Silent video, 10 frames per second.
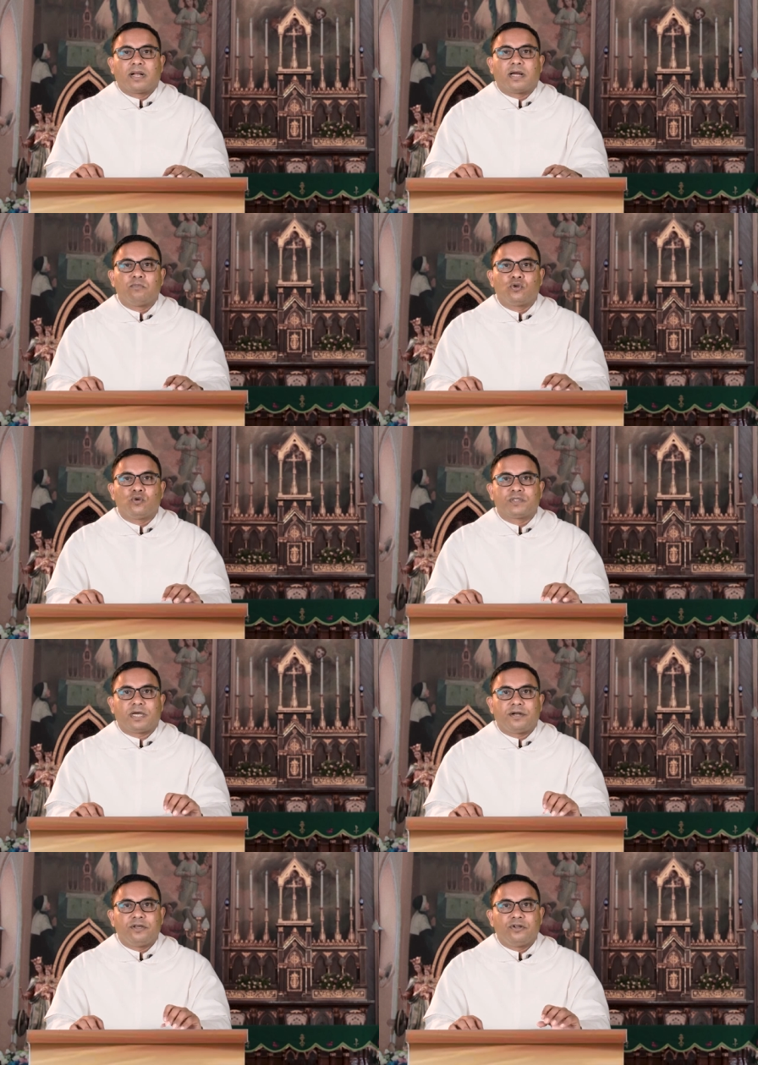Welcome to
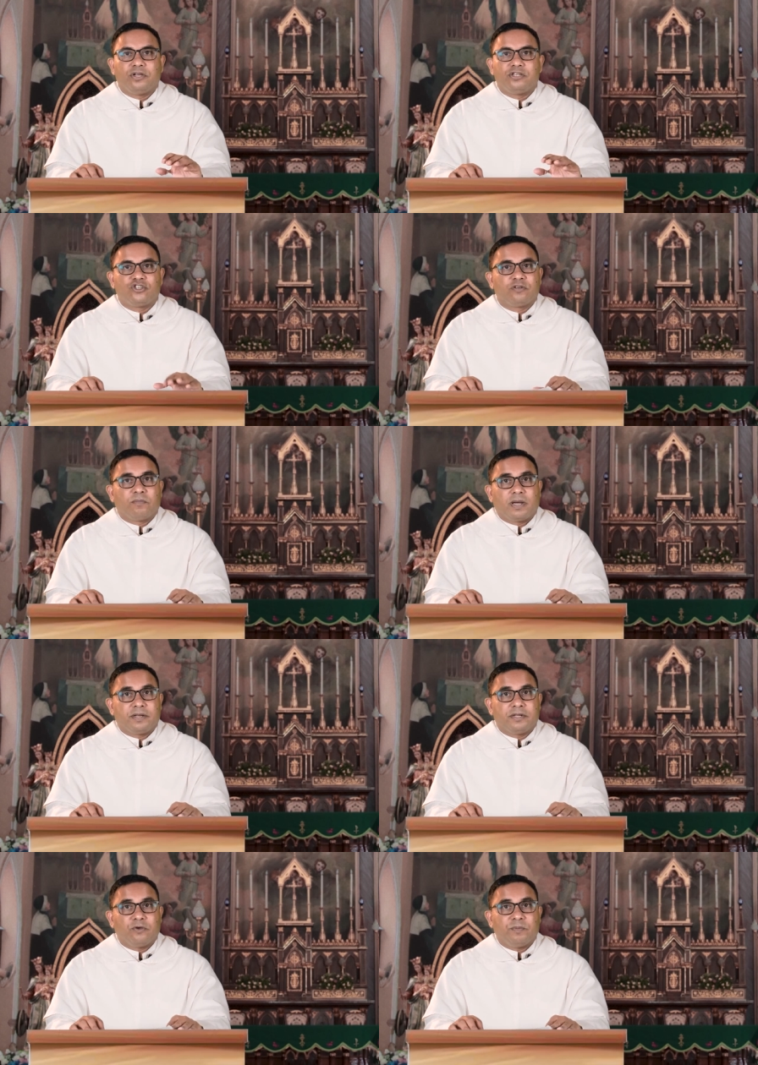Sunday Reach by the